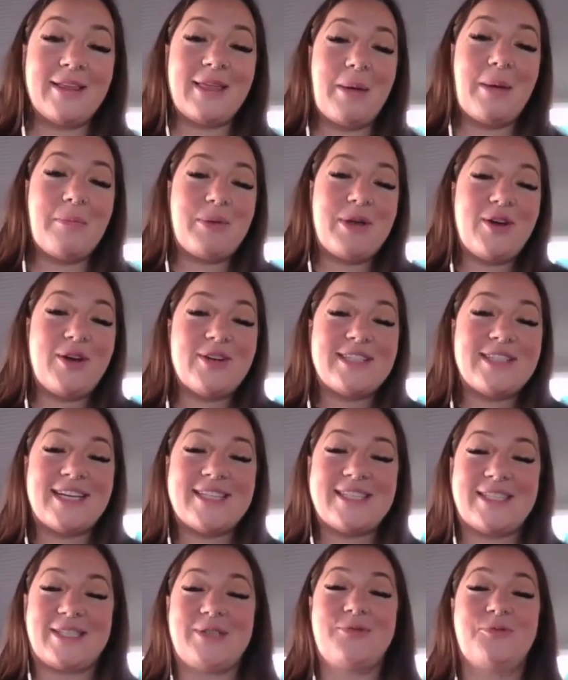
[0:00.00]
like, that beer
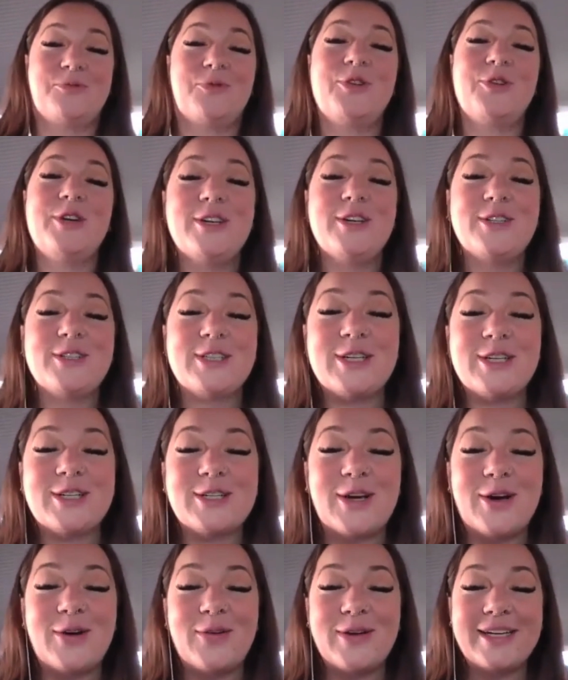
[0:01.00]
tasted real
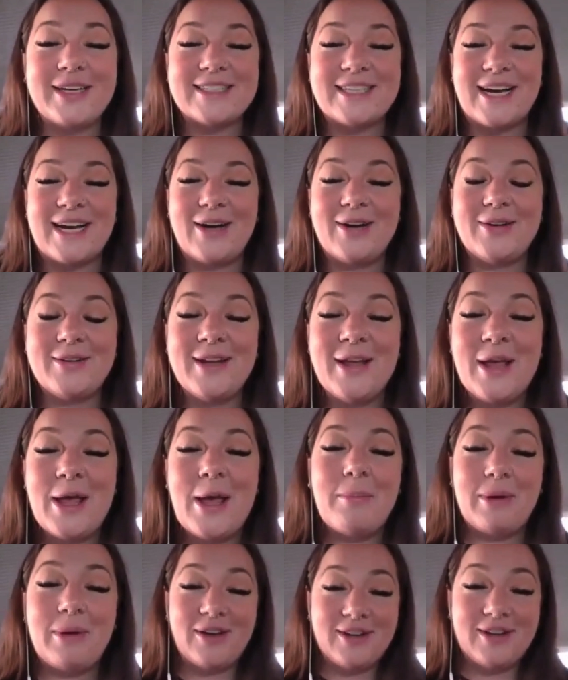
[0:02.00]
good going down,
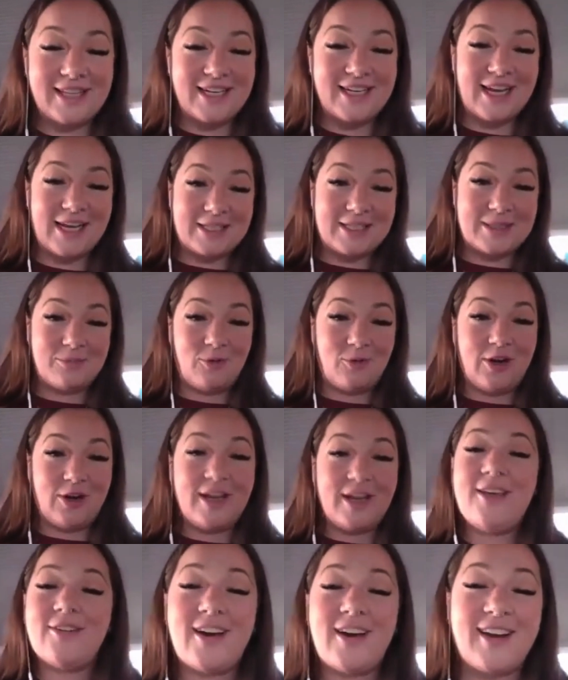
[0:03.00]
but the next
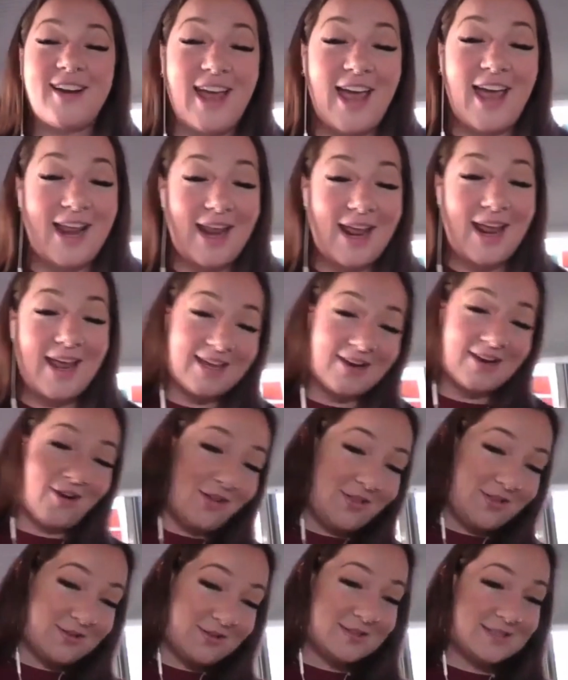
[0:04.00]
morning you got a headache and
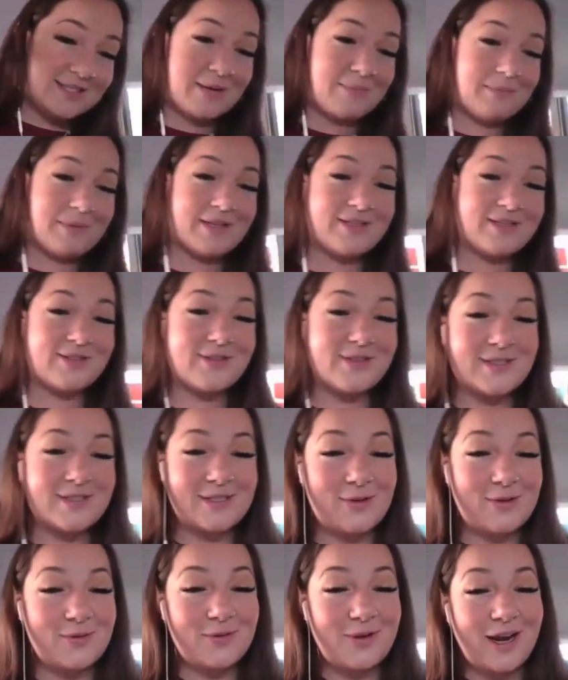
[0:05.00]
all those demons are
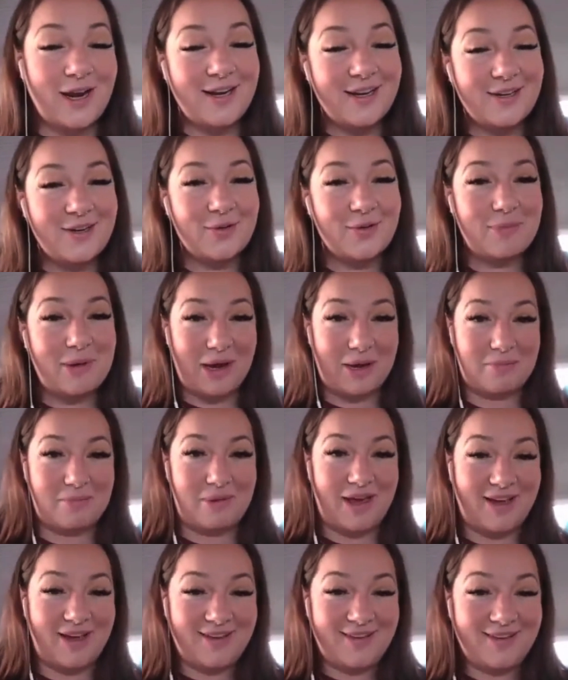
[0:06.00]
still right in your
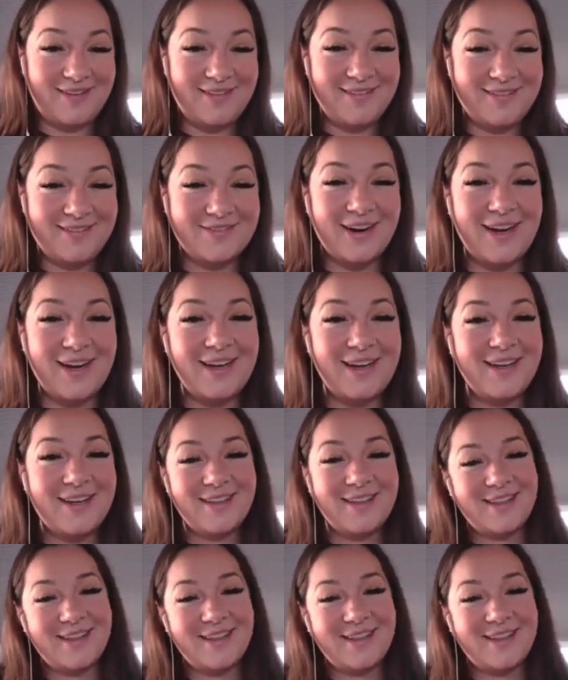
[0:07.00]
backpack, right?